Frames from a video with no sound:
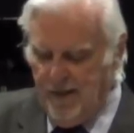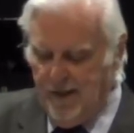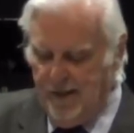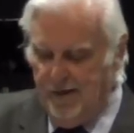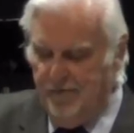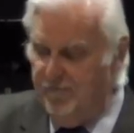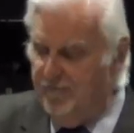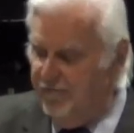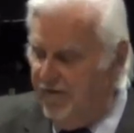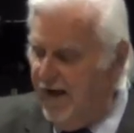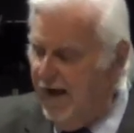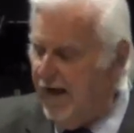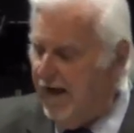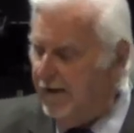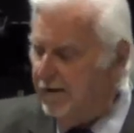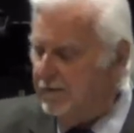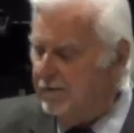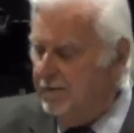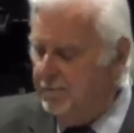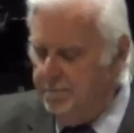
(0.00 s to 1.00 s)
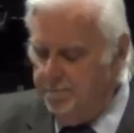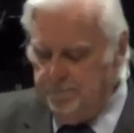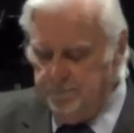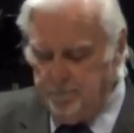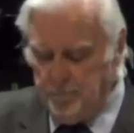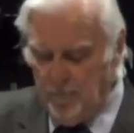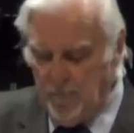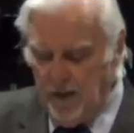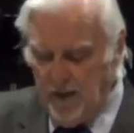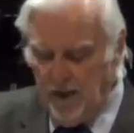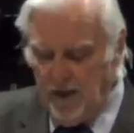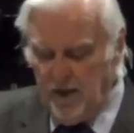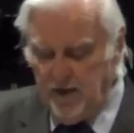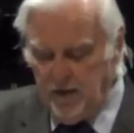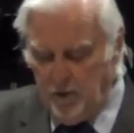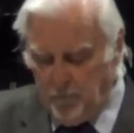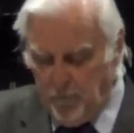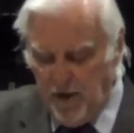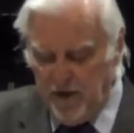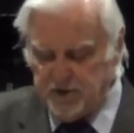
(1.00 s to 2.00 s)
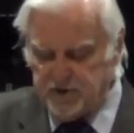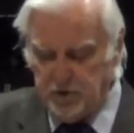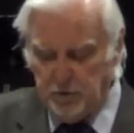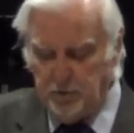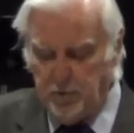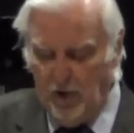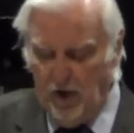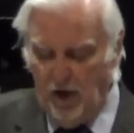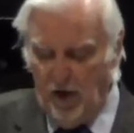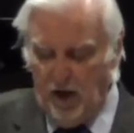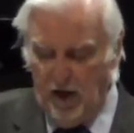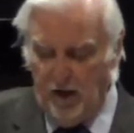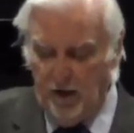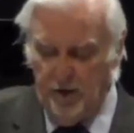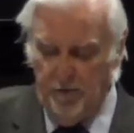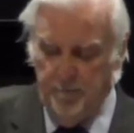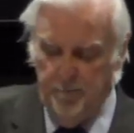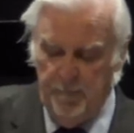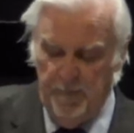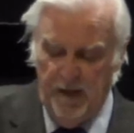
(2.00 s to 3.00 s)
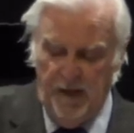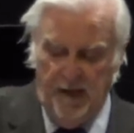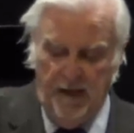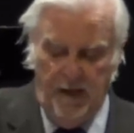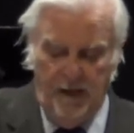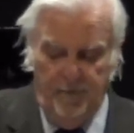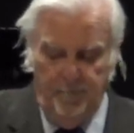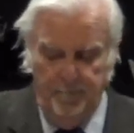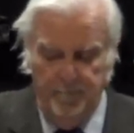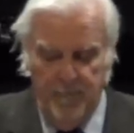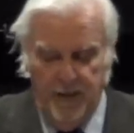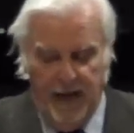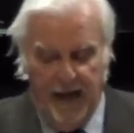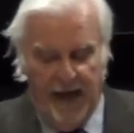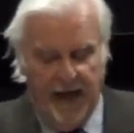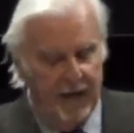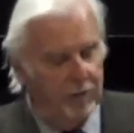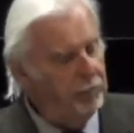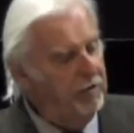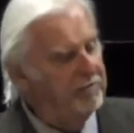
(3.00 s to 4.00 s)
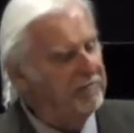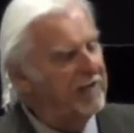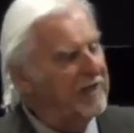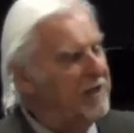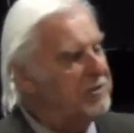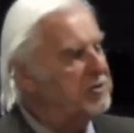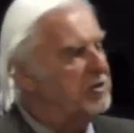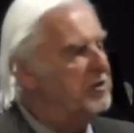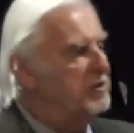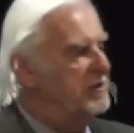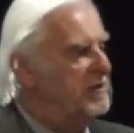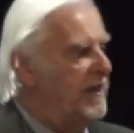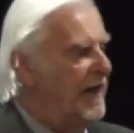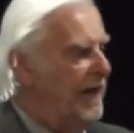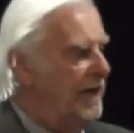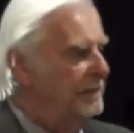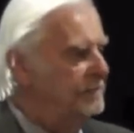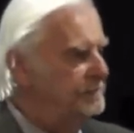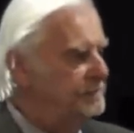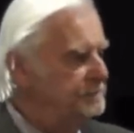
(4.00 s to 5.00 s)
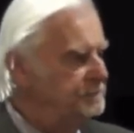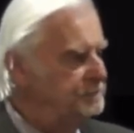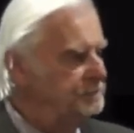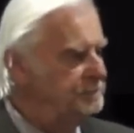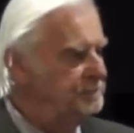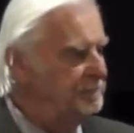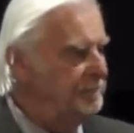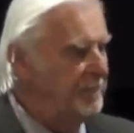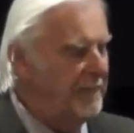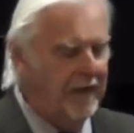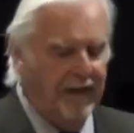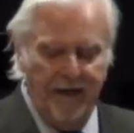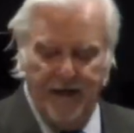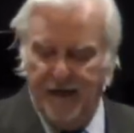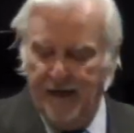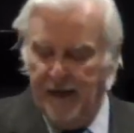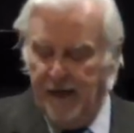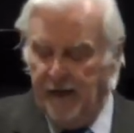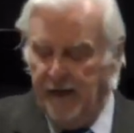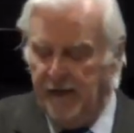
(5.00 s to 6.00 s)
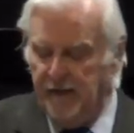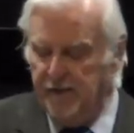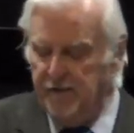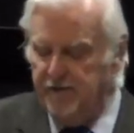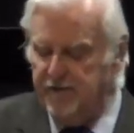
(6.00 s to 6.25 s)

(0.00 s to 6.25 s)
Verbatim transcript: In fact, the Apostle Paul had a revelation of that. In